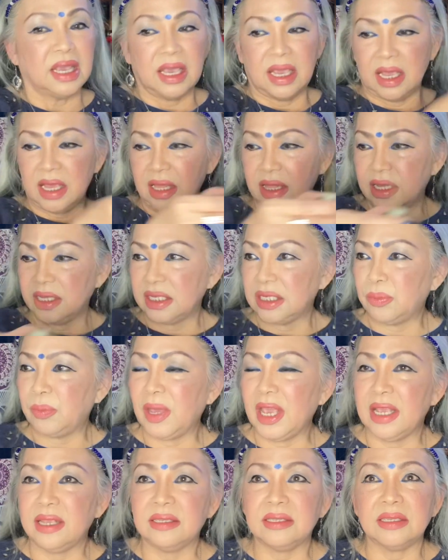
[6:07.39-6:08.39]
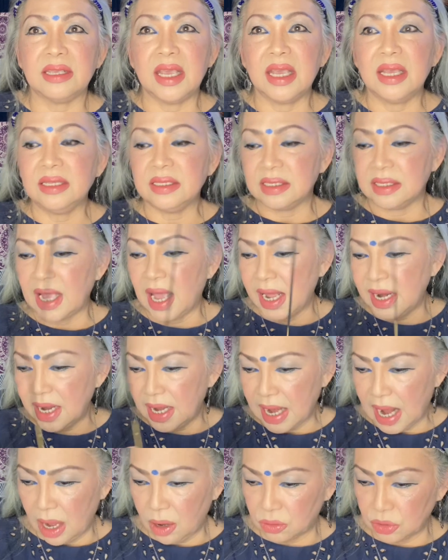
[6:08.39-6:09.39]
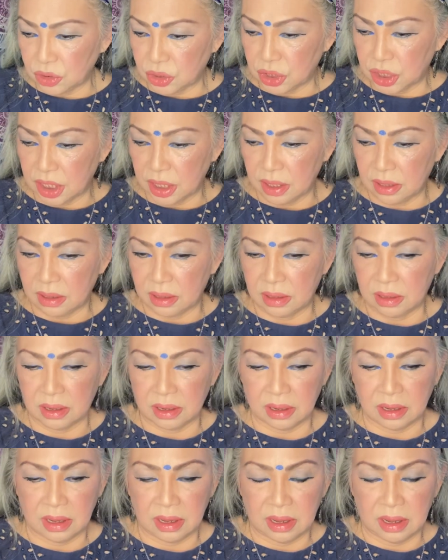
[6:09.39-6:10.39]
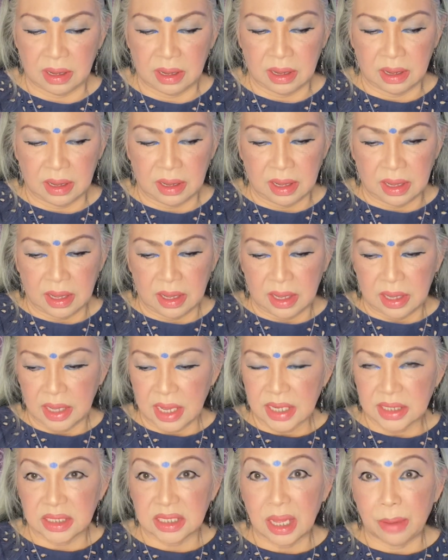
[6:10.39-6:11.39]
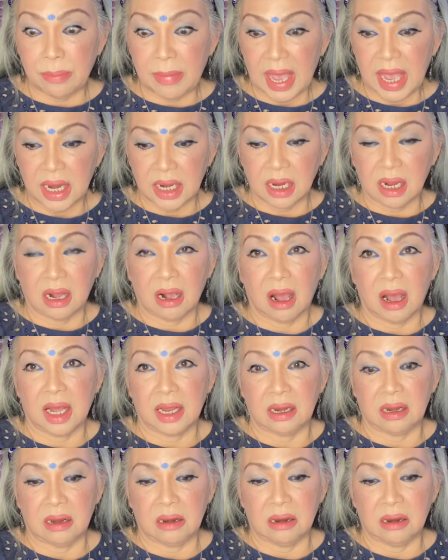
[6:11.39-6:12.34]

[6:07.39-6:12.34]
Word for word: in this space, inside and out. Yes, the man got